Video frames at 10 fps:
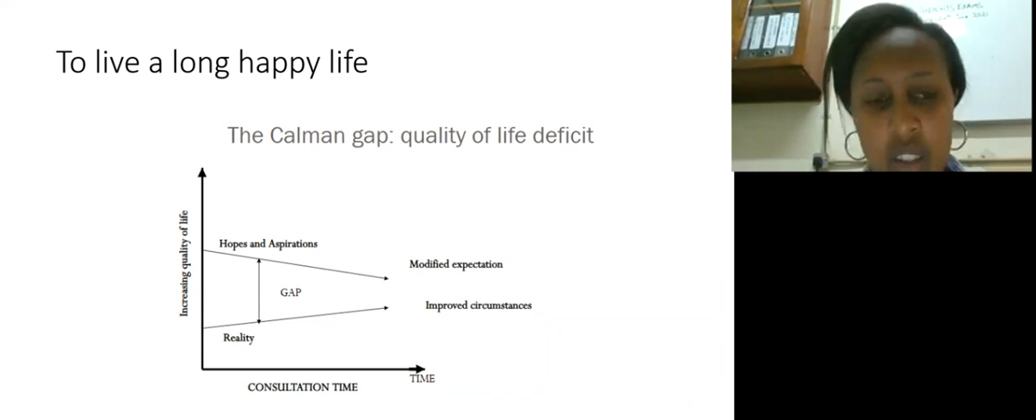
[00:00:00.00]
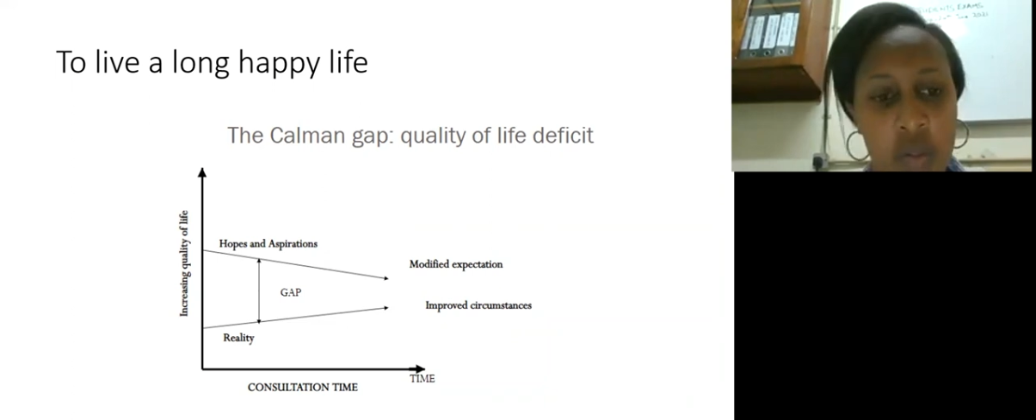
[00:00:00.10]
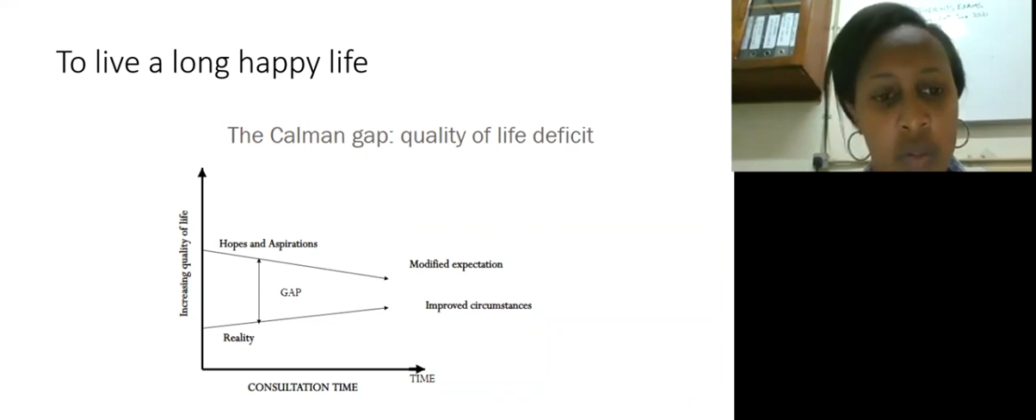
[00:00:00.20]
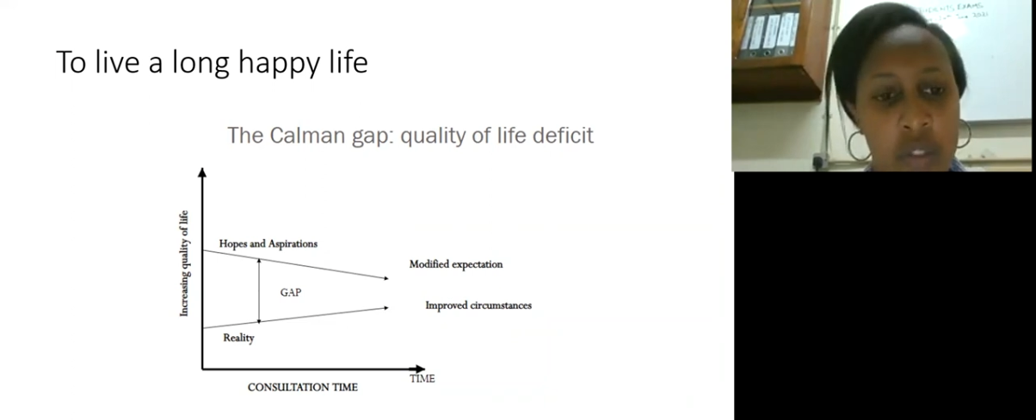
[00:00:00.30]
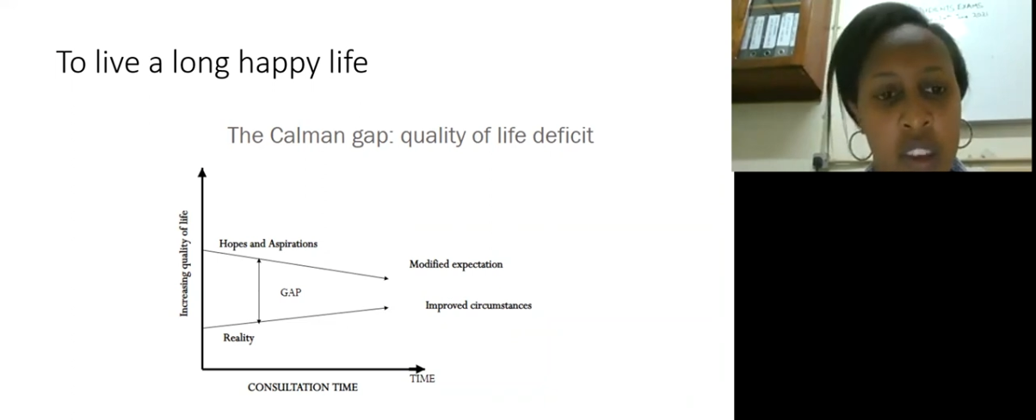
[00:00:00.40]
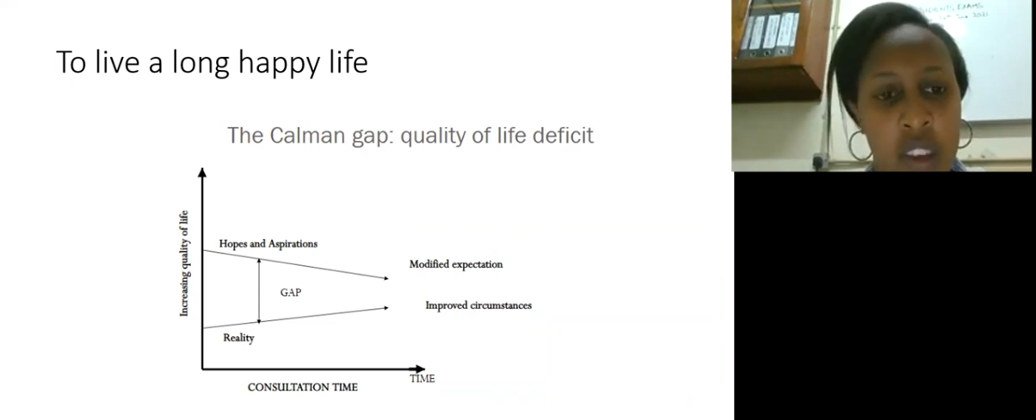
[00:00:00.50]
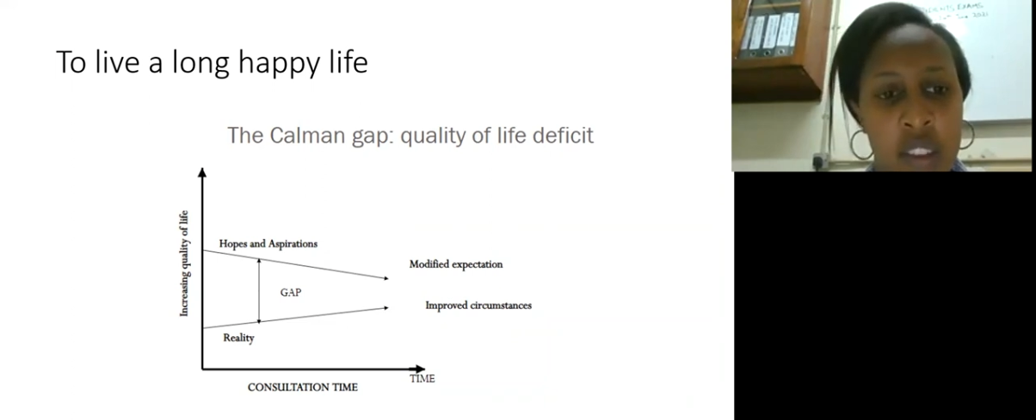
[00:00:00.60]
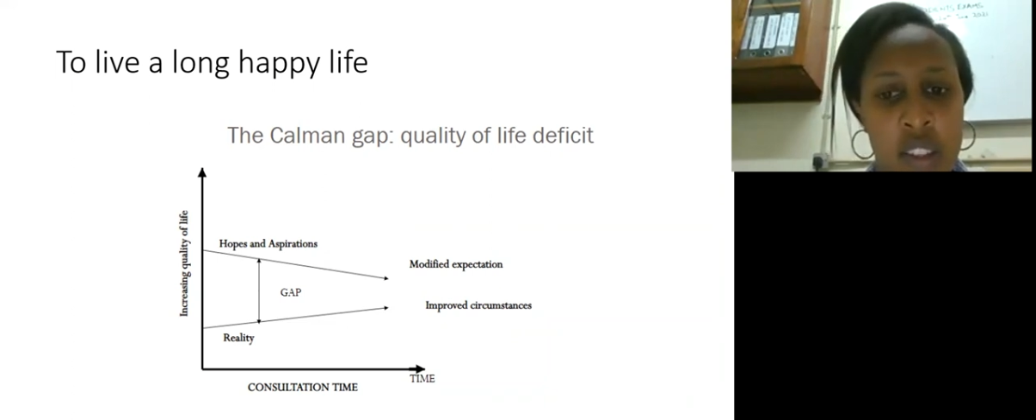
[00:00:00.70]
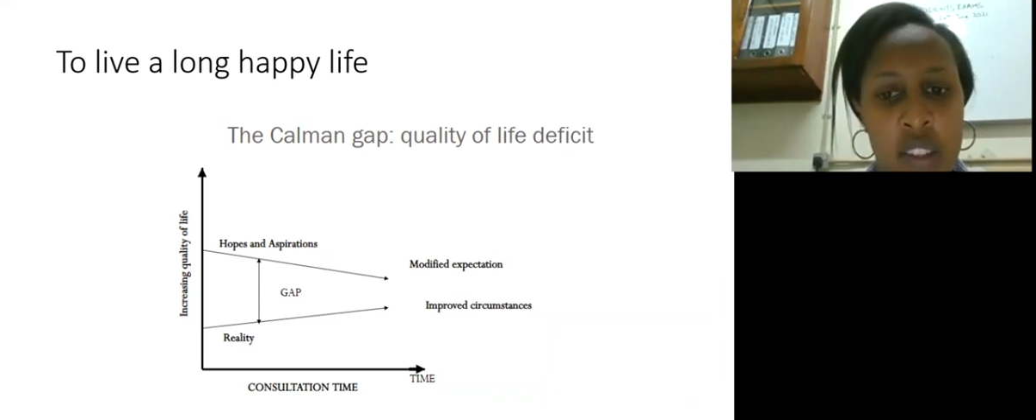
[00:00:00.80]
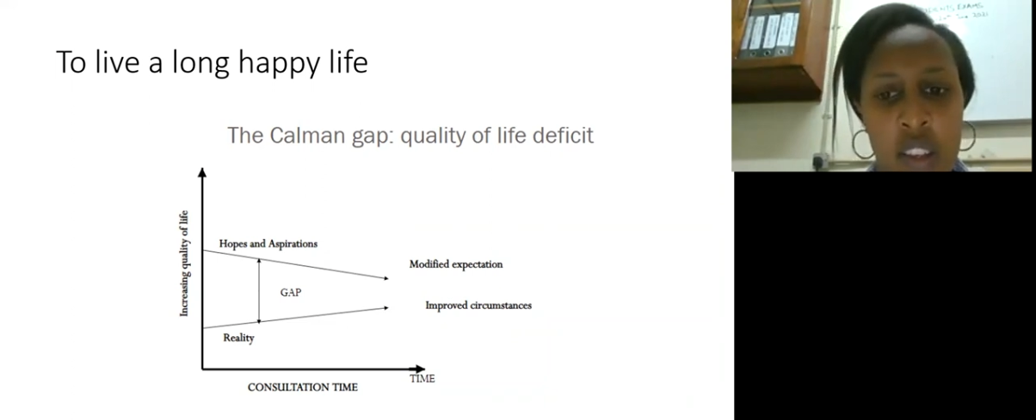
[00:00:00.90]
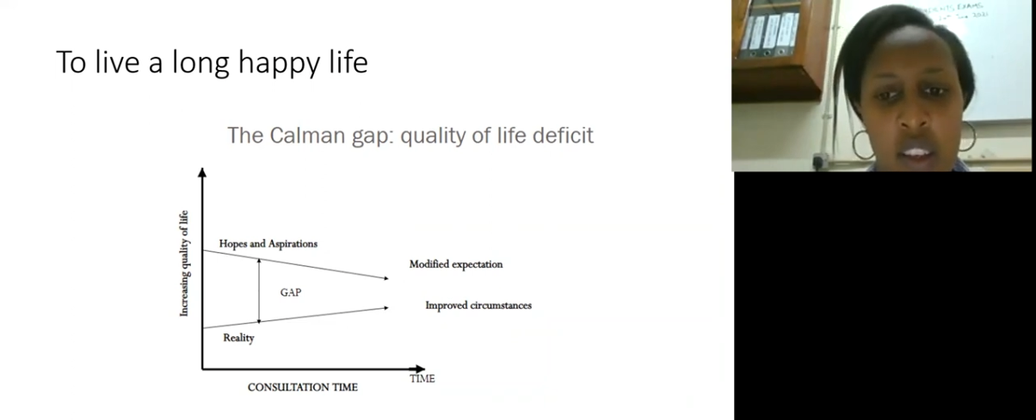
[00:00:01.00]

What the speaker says: then we find that